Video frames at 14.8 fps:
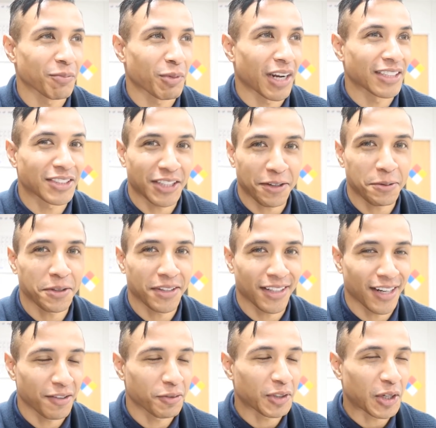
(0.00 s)
But I stuck with
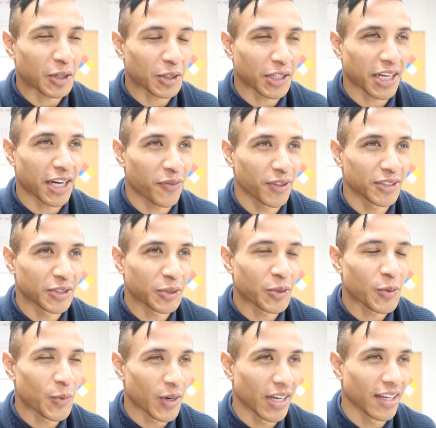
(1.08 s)
it. I vlogged every
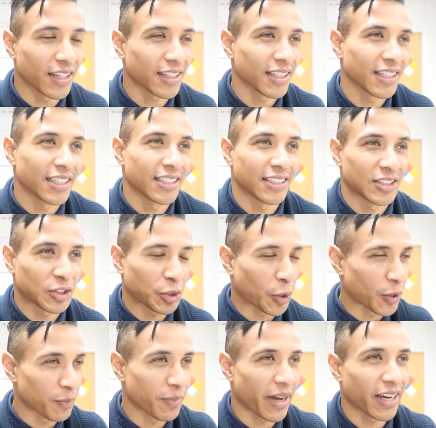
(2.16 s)
single week,
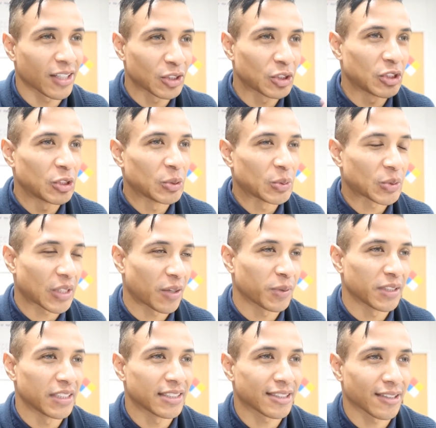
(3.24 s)
starting back in June. So I
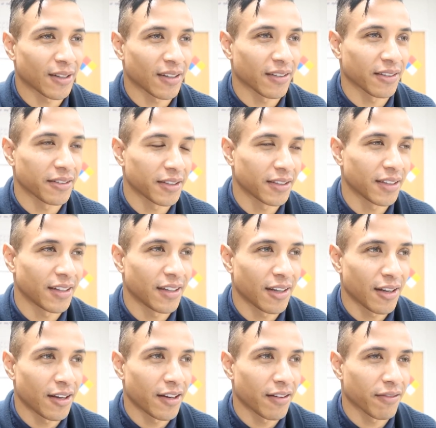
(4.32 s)
released a
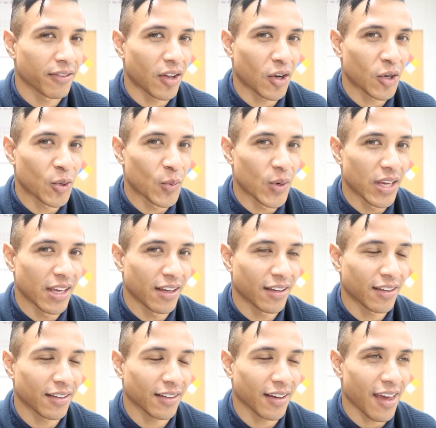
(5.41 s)
vlog a
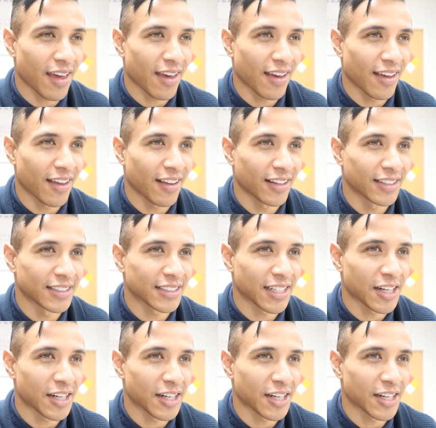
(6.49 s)
week, and